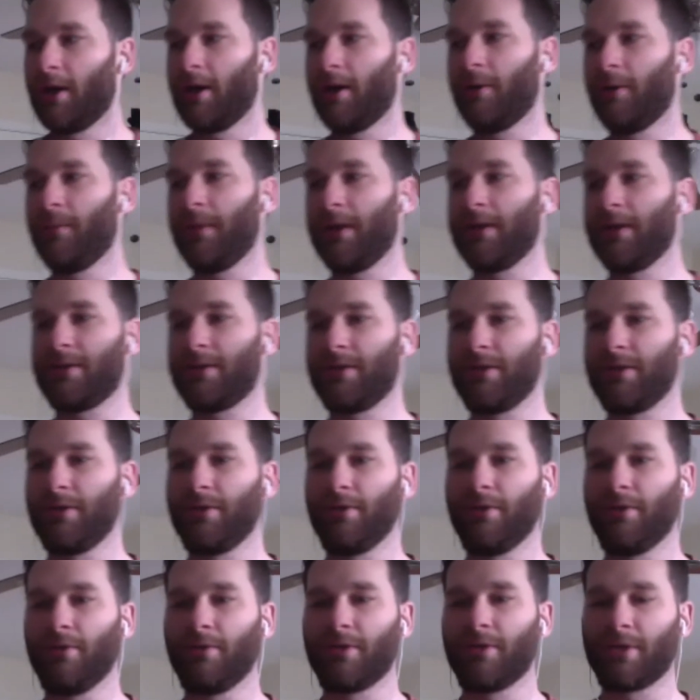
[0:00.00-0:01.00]

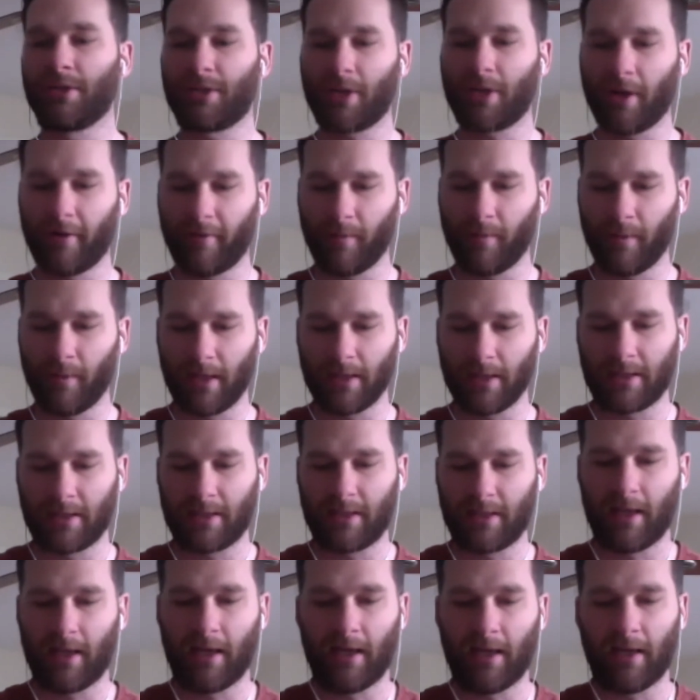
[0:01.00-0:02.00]
into just
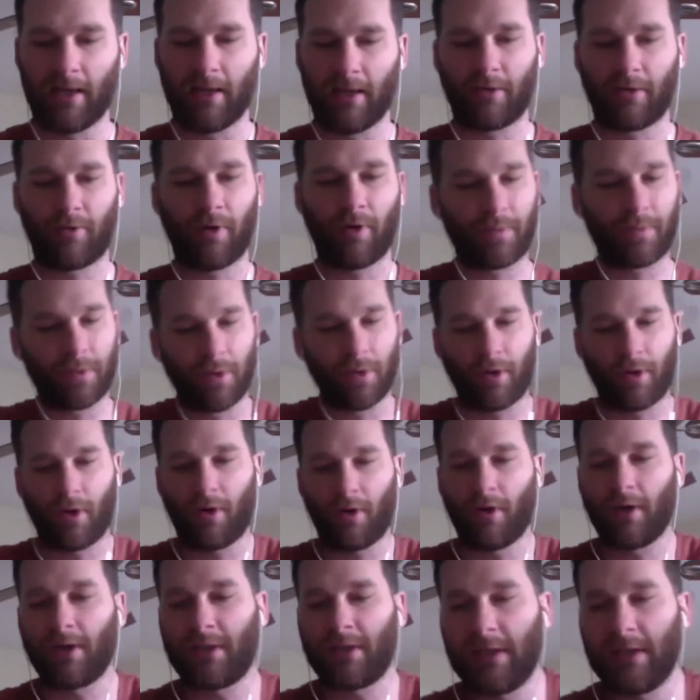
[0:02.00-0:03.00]
governments and
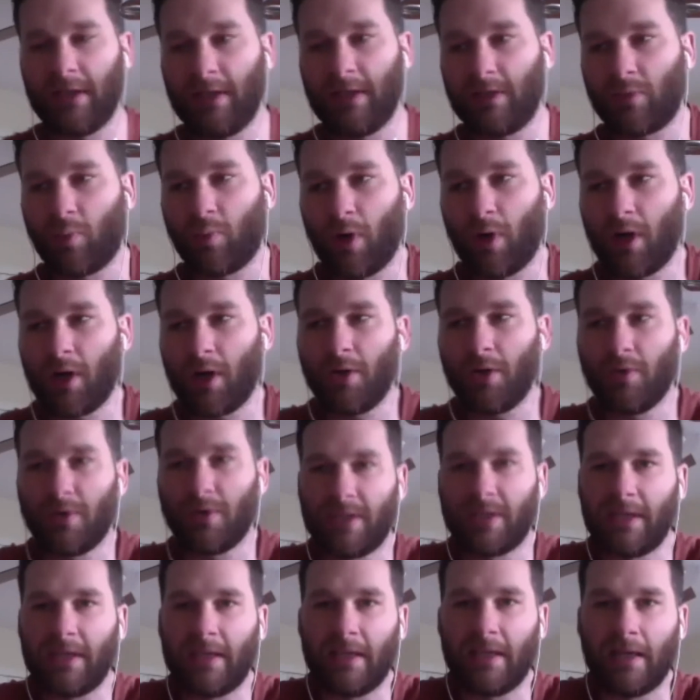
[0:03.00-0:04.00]
cryptocurrencies. Where do you
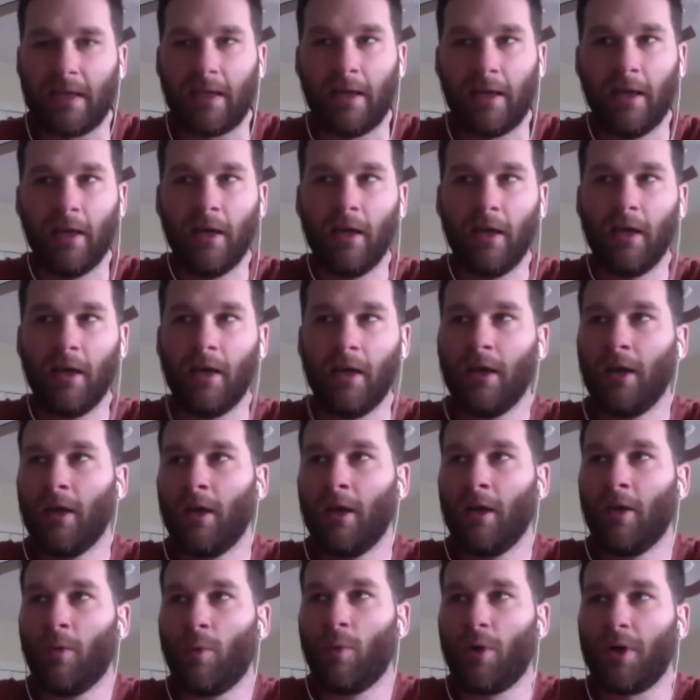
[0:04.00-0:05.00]
see
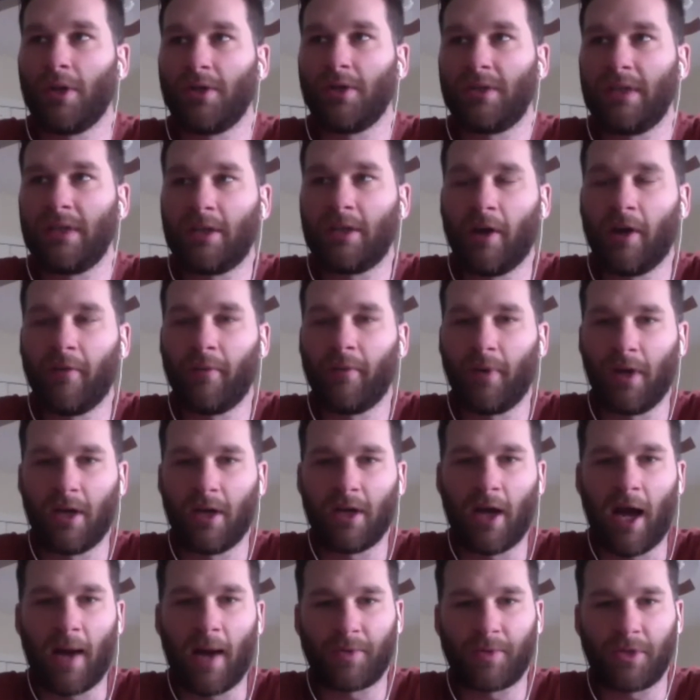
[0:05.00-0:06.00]
government
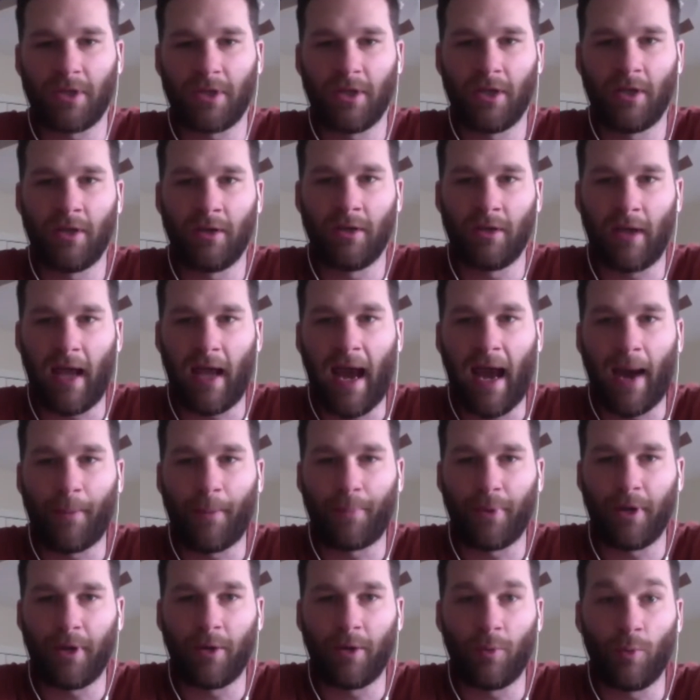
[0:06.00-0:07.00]
adoption
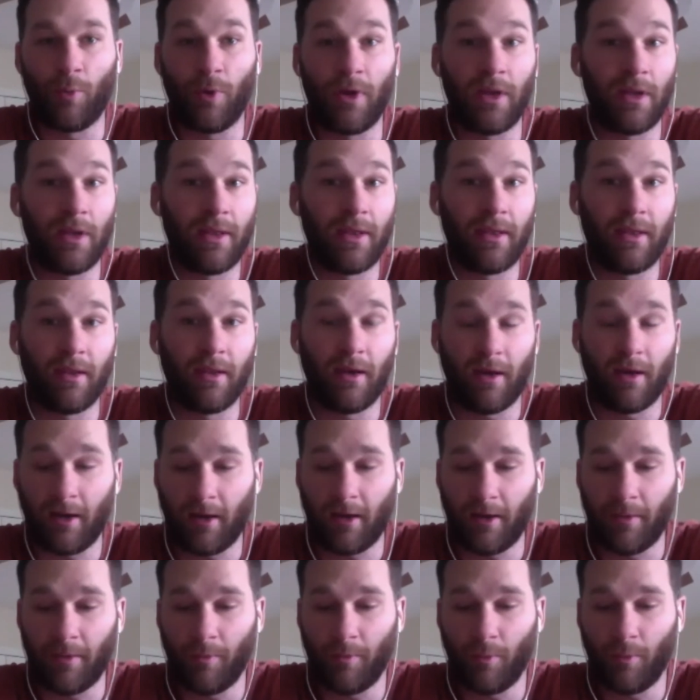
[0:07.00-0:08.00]
happening with
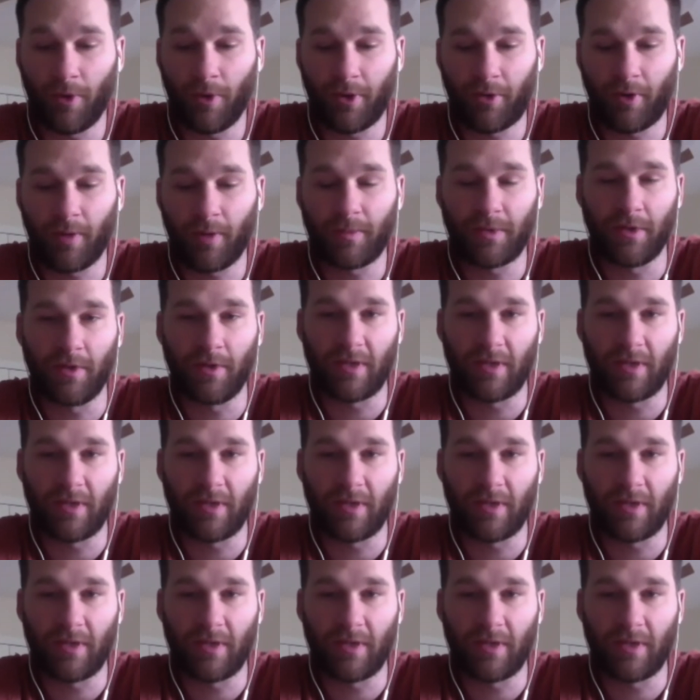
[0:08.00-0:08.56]
cryptos?